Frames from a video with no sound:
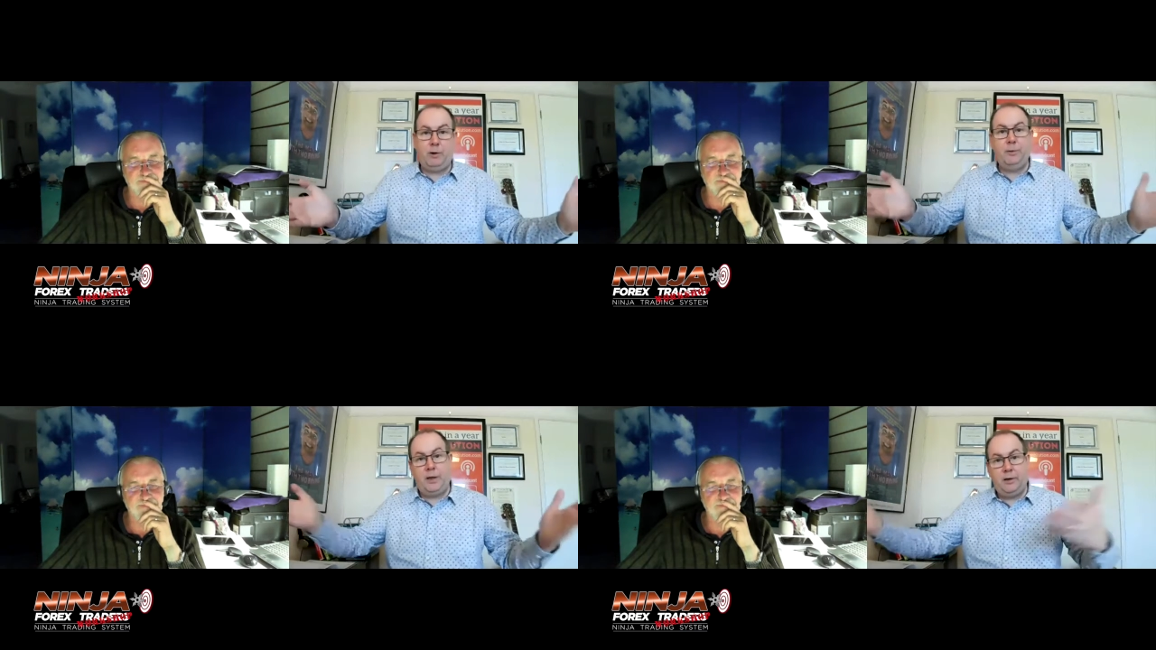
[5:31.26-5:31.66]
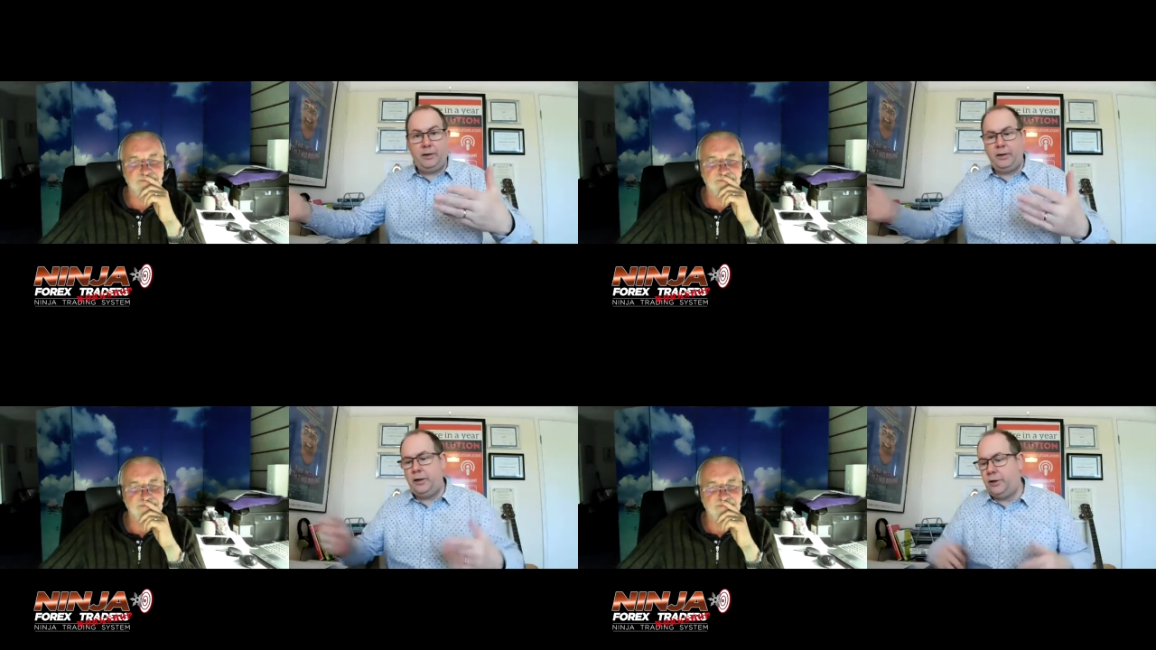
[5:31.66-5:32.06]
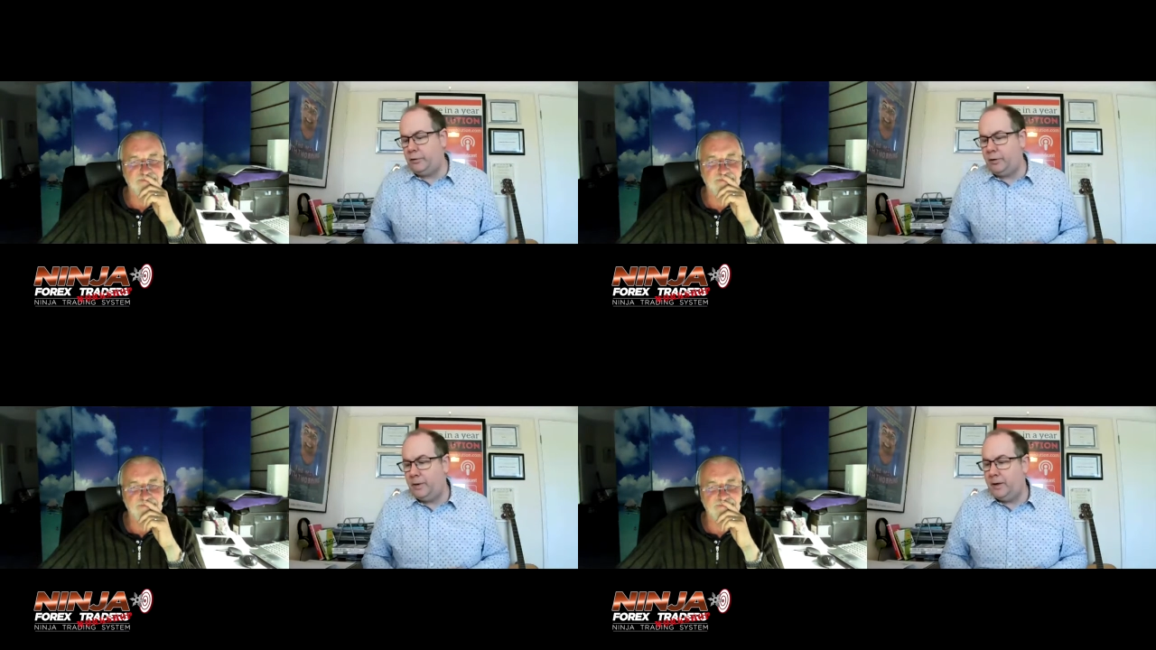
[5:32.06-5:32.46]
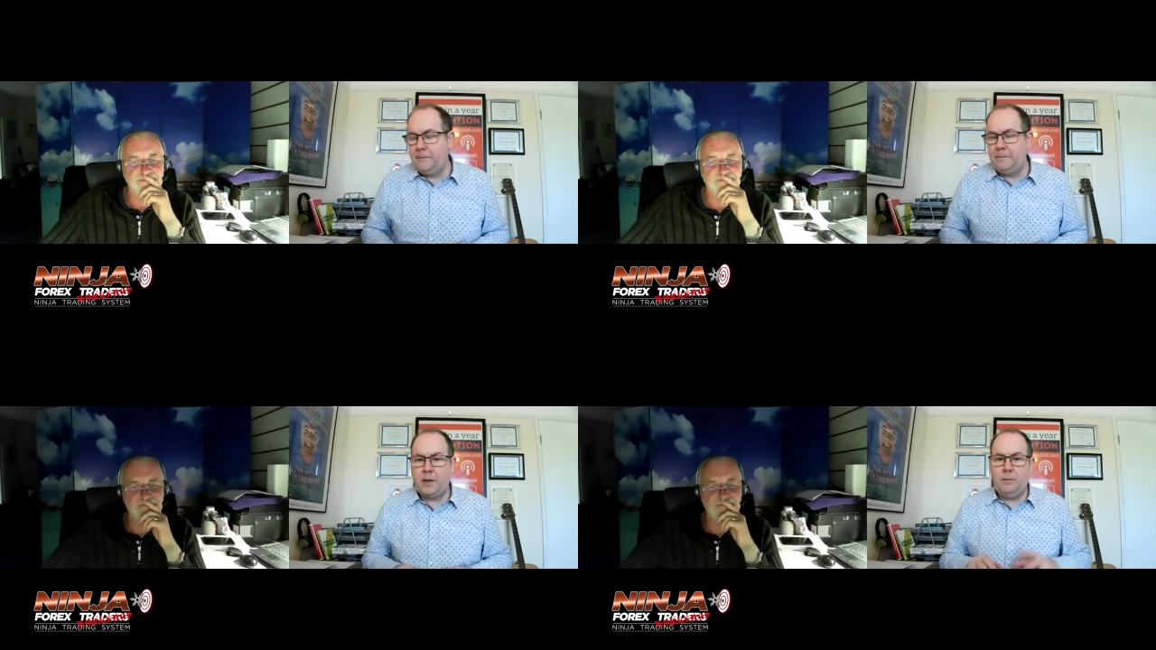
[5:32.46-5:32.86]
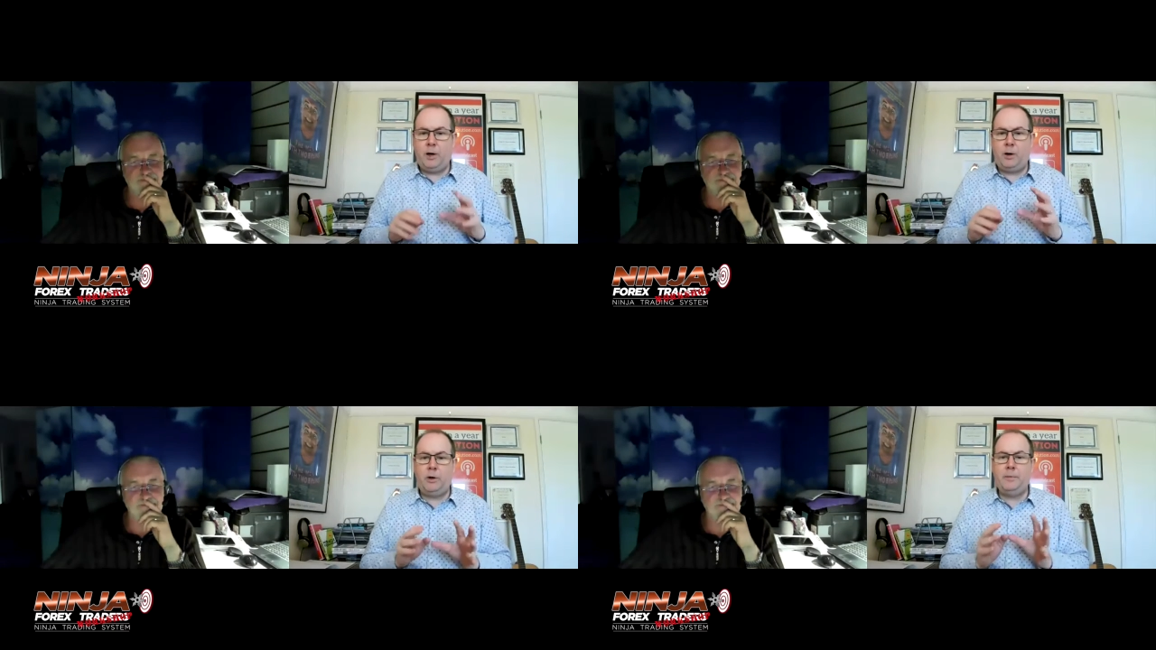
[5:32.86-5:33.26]
Speaker 1: what we got in the ninja group.
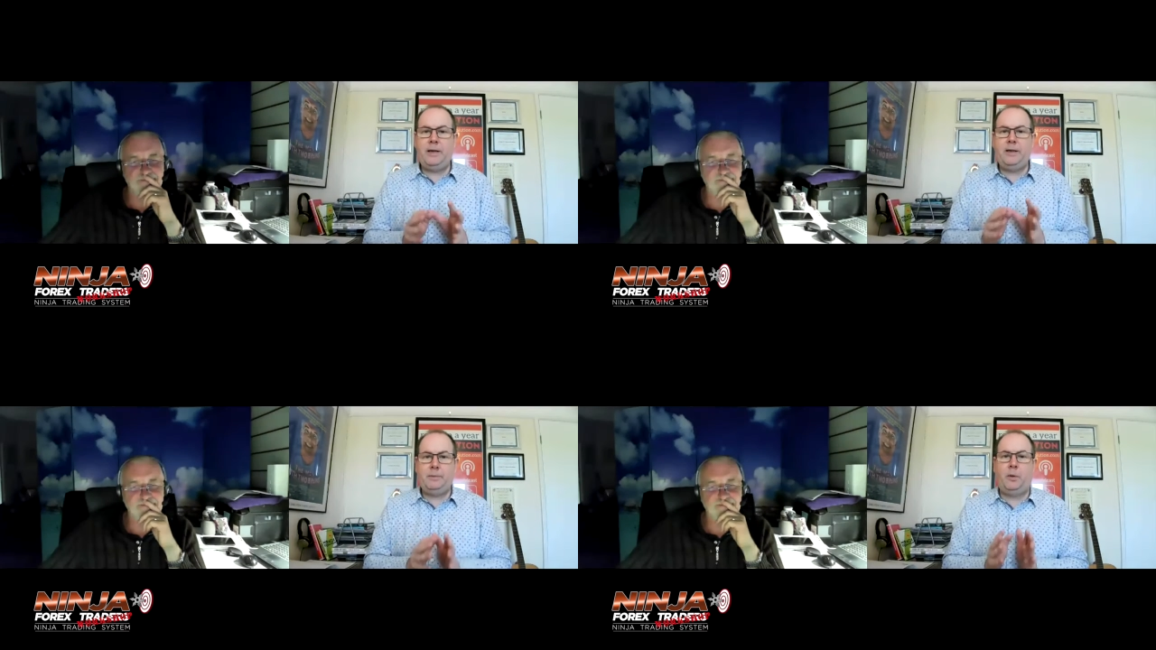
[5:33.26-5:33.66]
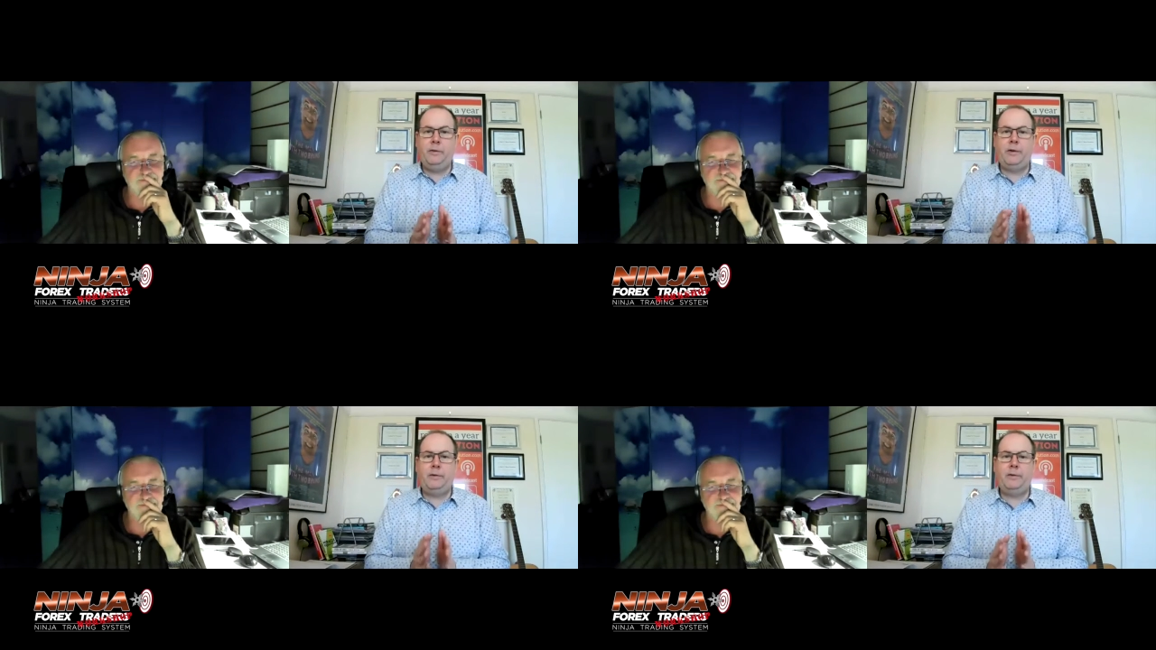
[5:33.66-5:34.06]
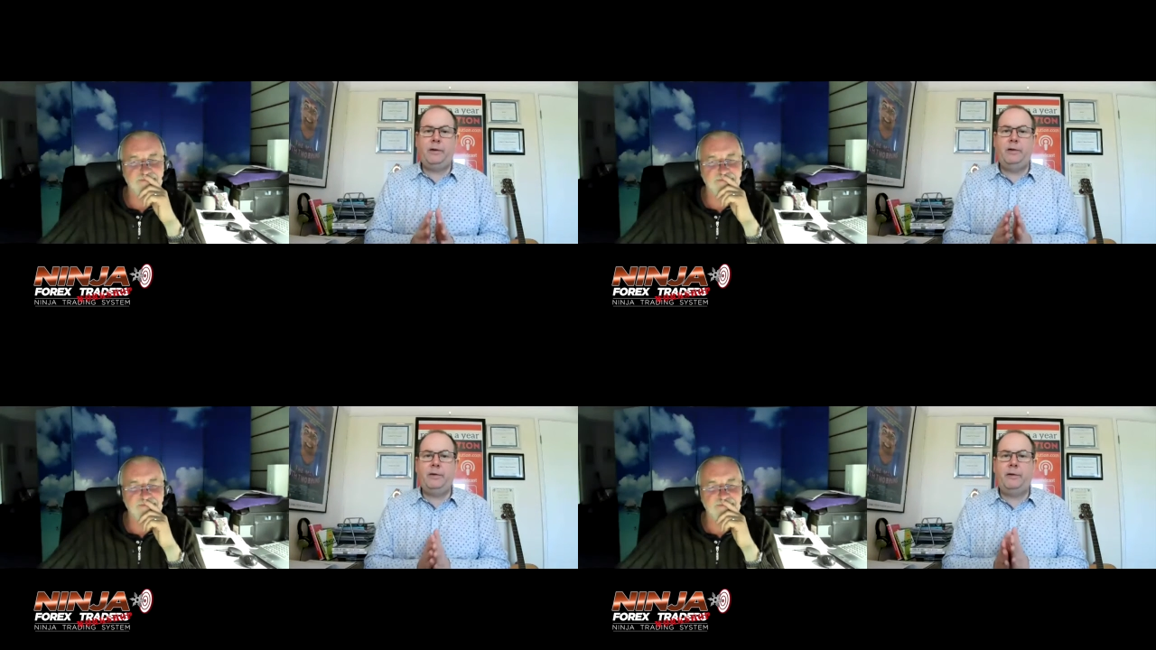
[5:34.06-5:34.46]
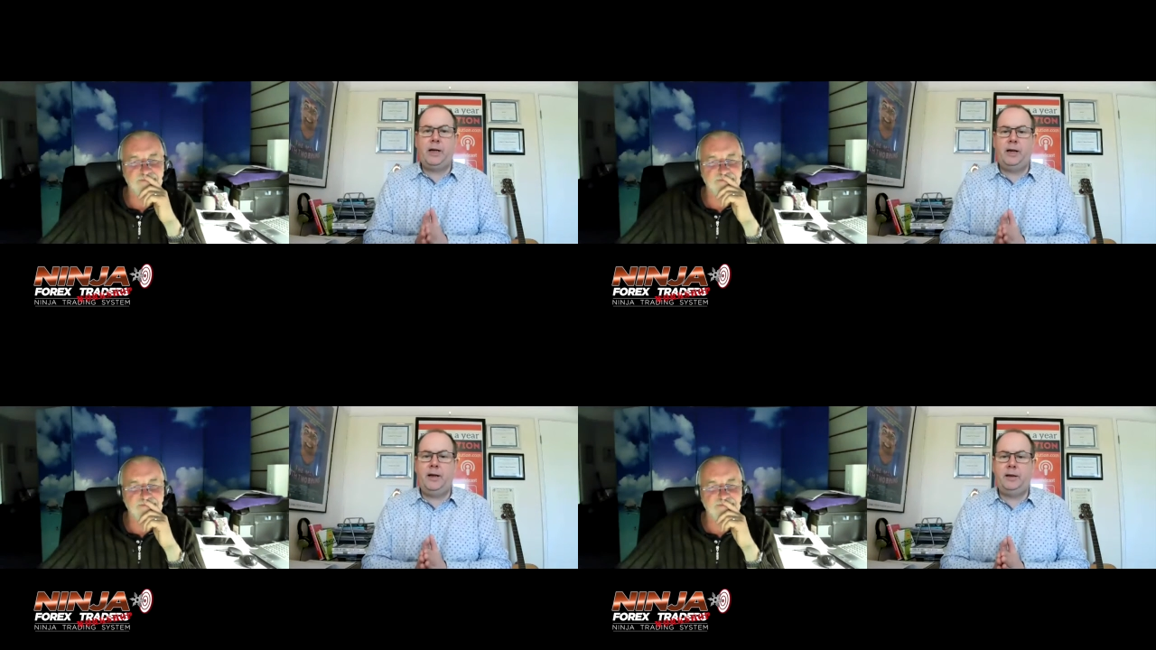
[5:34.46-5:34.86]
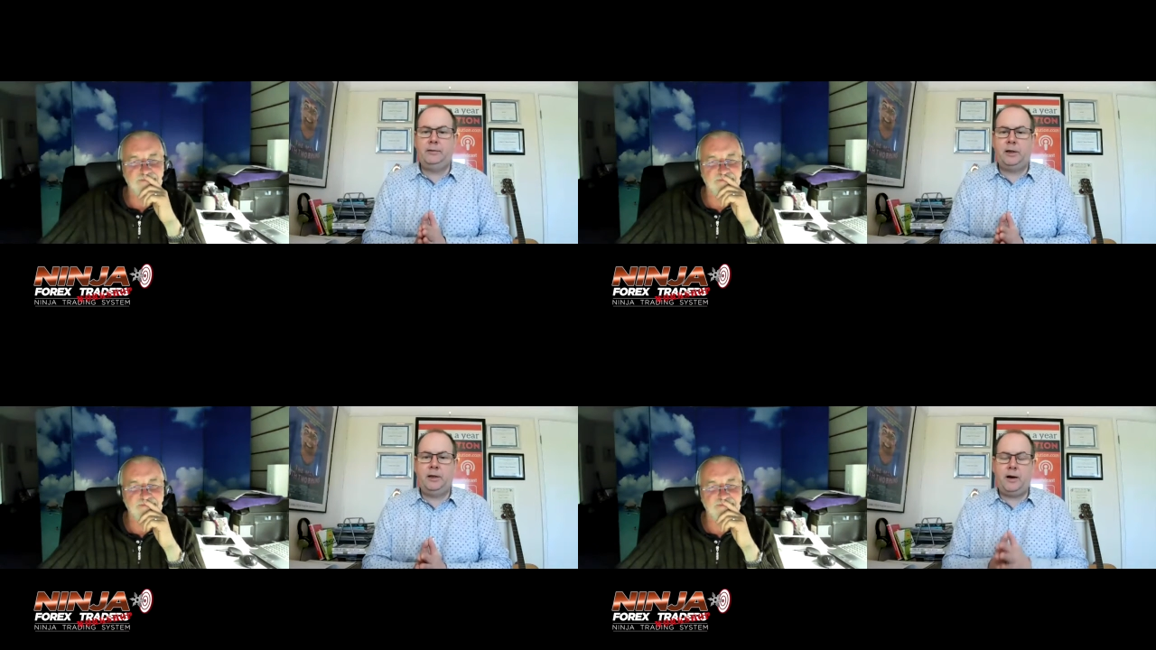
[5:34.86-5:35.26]
But I want to make this point very, very, very clear, right?